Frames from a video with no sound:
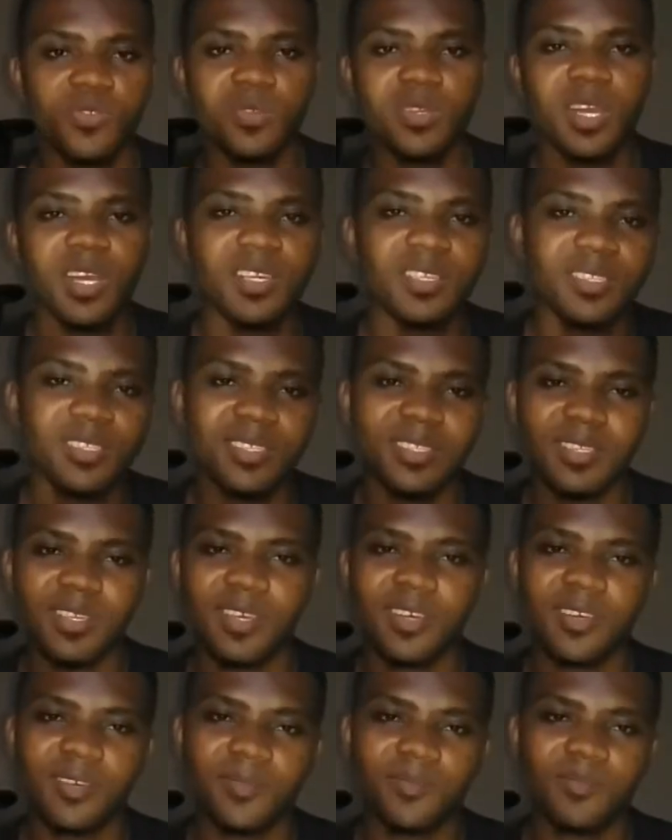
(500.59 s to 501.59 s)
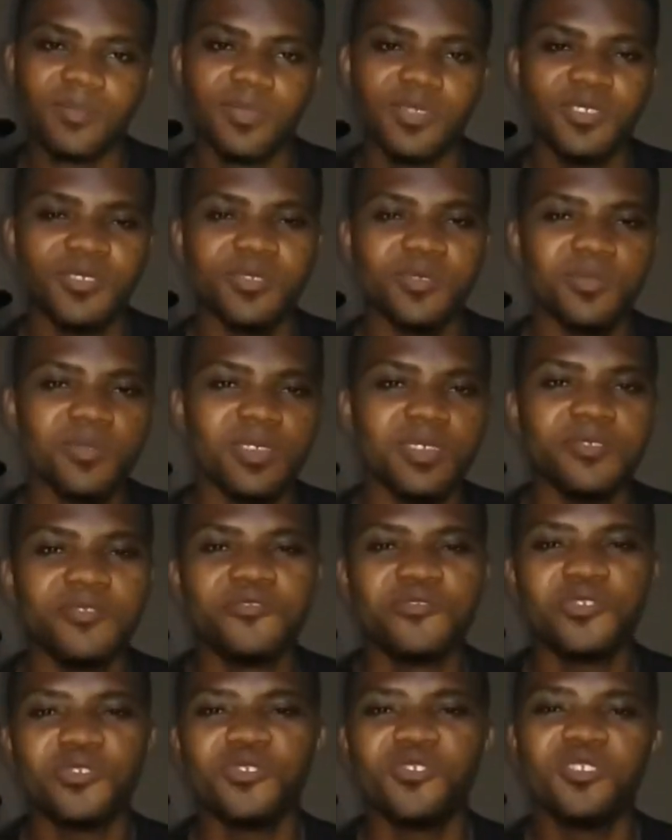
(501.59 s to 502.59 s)
guys, these are, a
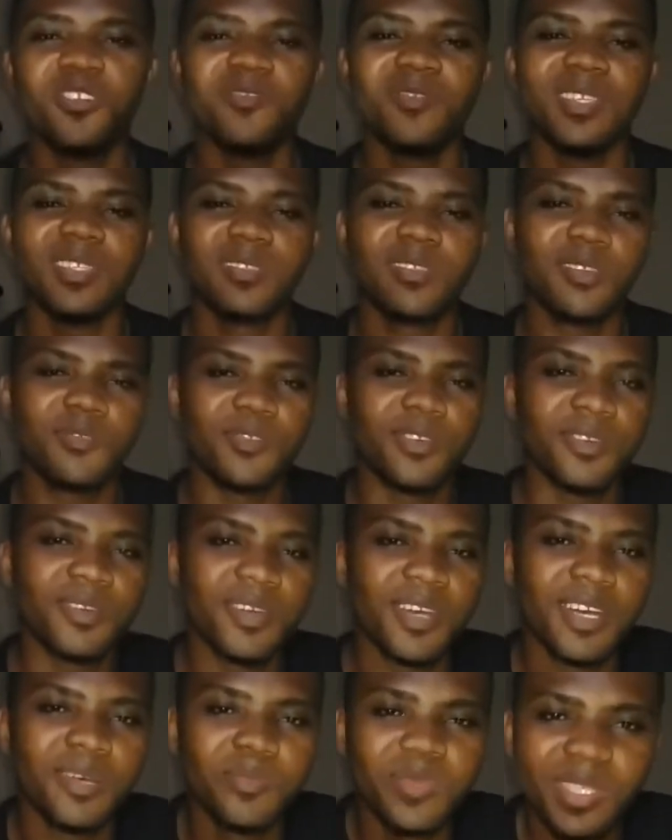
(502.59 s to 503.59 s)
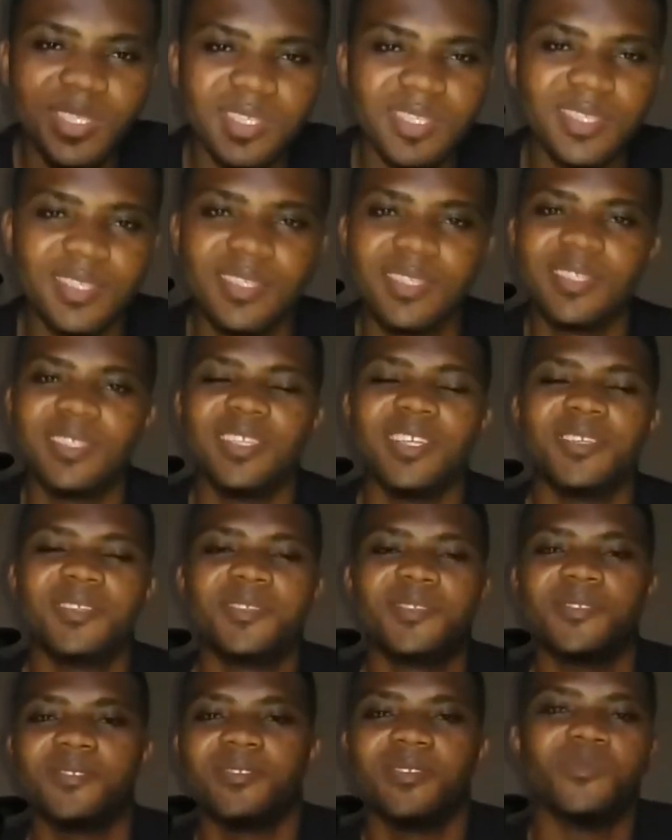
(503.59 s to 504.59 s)
few of the several habits that
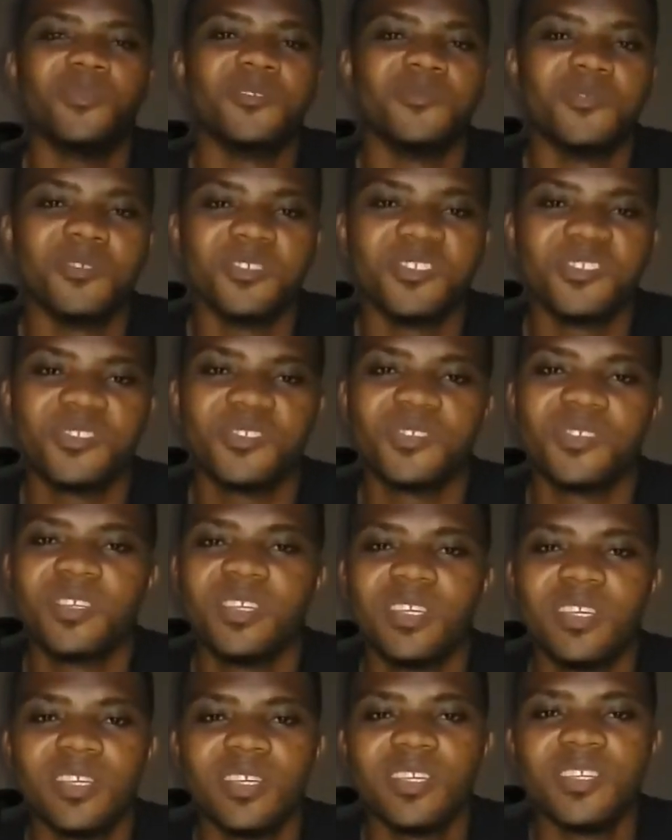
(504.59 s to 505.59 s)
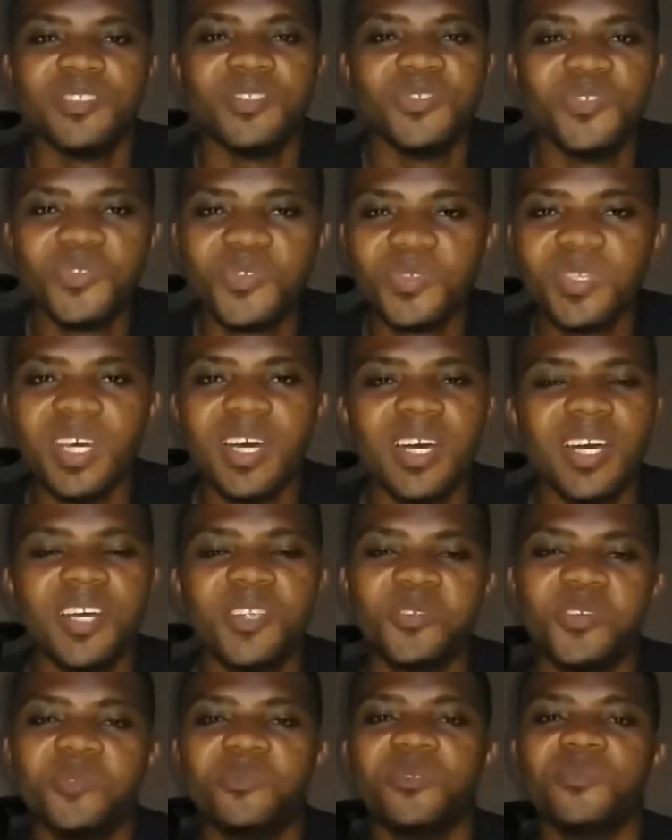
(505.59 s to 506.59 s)
some of us do that
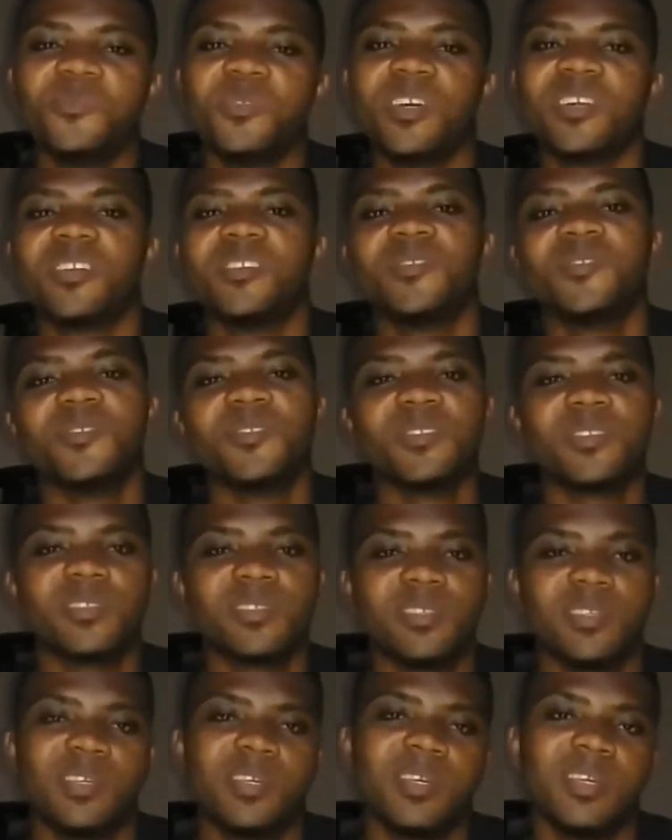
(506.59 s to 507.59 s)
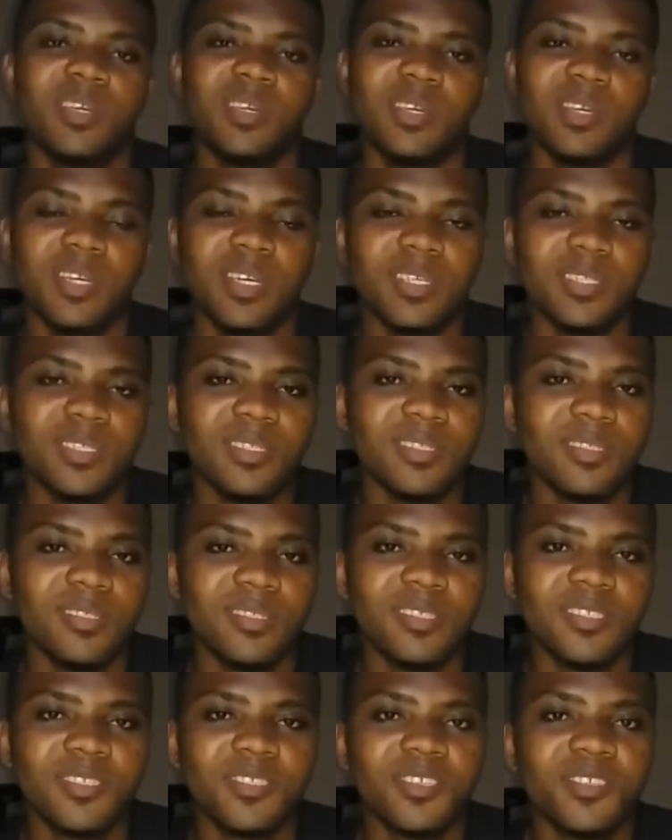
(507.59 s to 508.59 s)
annoy people around us. And it
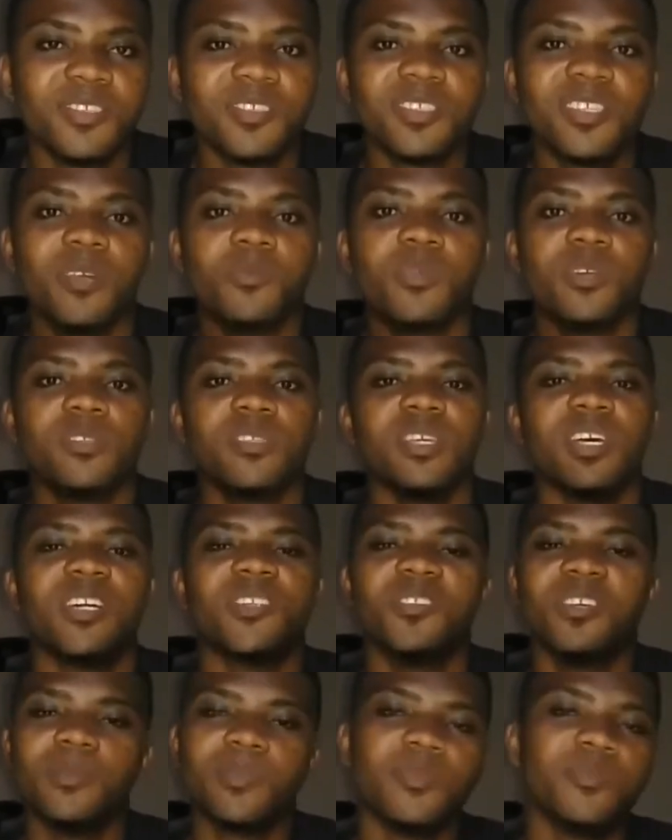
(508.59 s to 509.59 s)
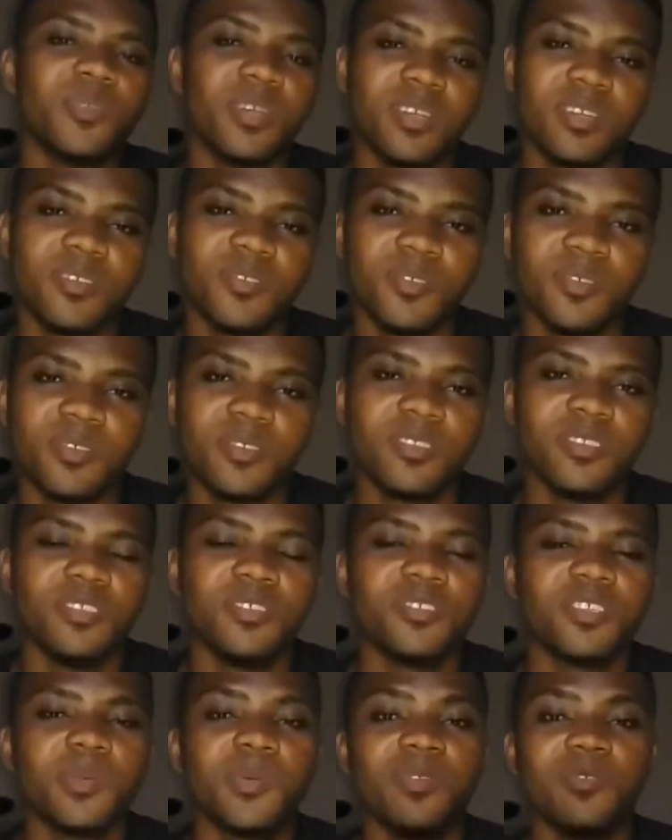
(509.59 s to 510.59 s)
is not just about annoying people around us.
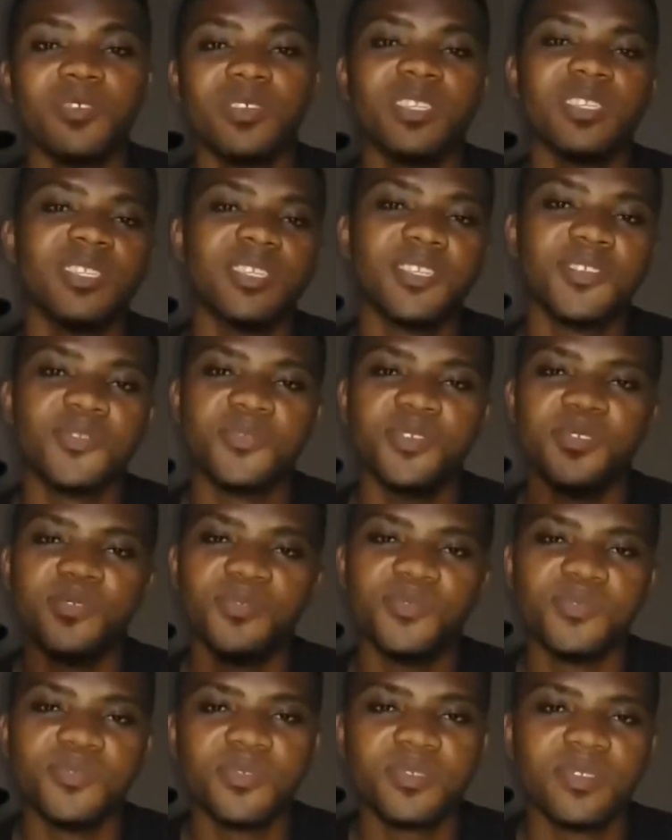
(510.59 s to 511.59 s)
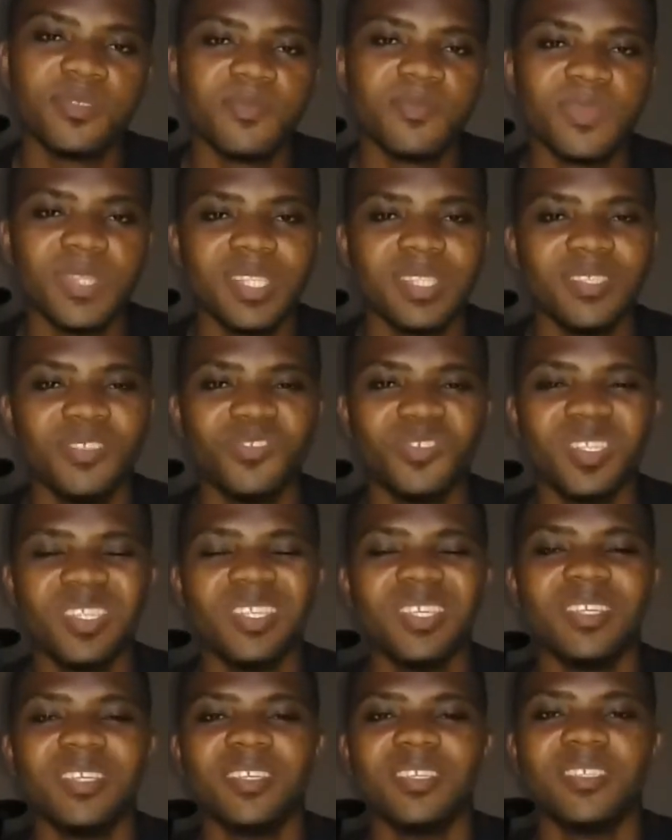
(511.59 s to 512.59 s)
Some of all these things we do,
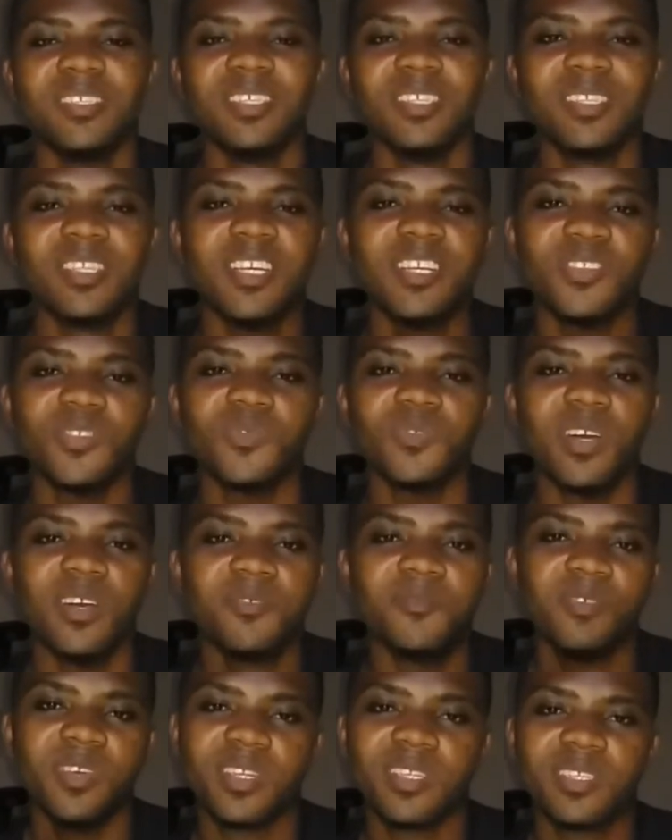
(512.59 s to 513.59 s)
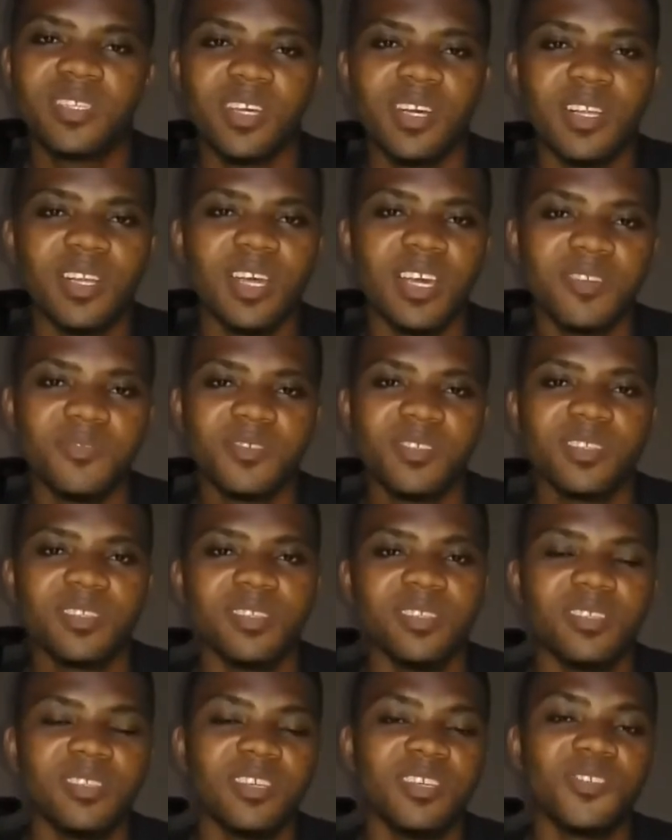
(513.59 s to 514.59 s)
they tend to affect our lives.
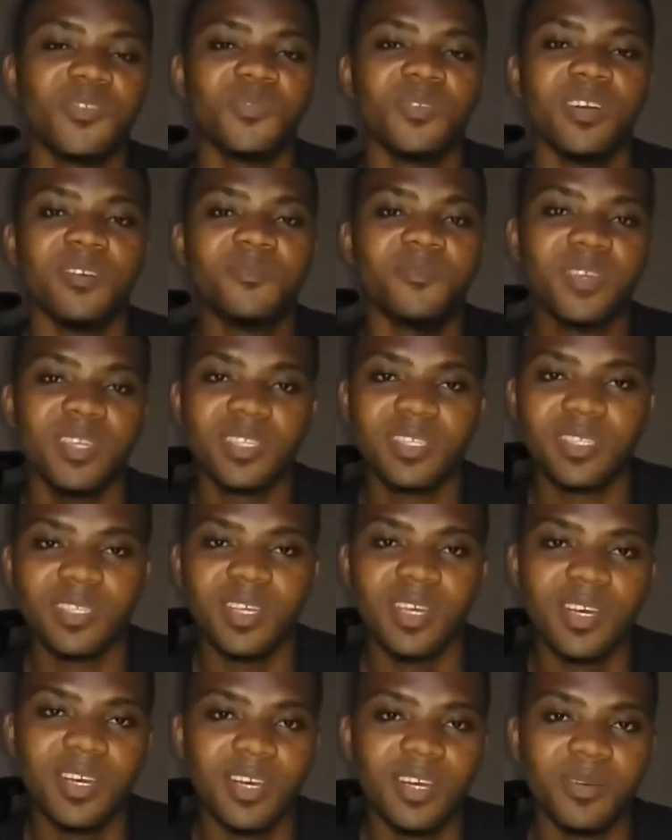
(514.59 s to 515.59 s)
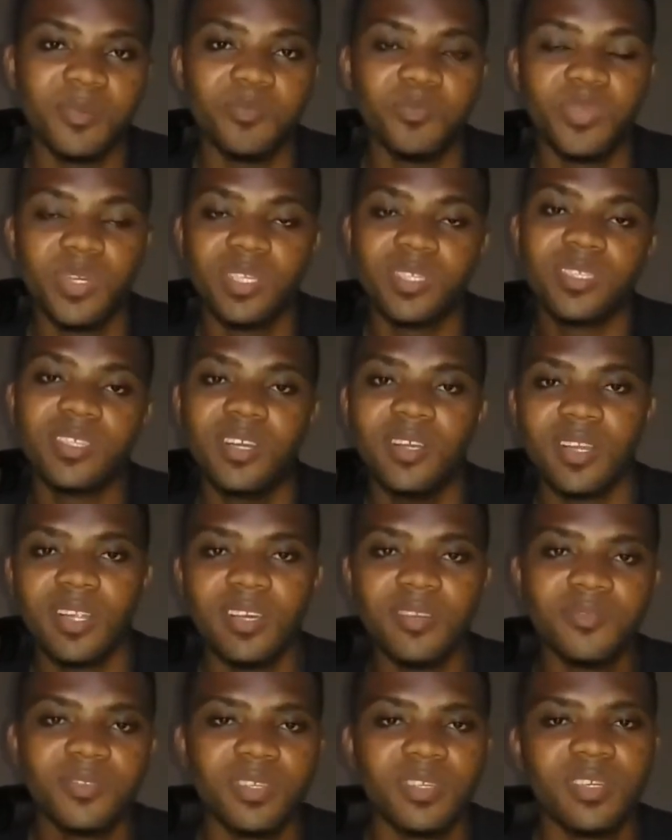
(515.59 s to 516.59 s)
They tend to affect our personal
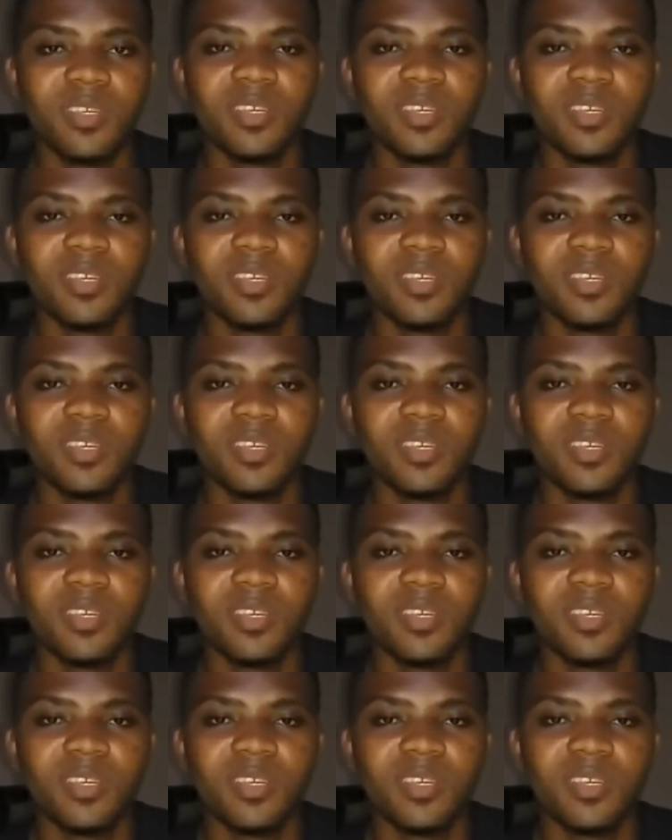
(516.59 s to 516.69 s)
lives.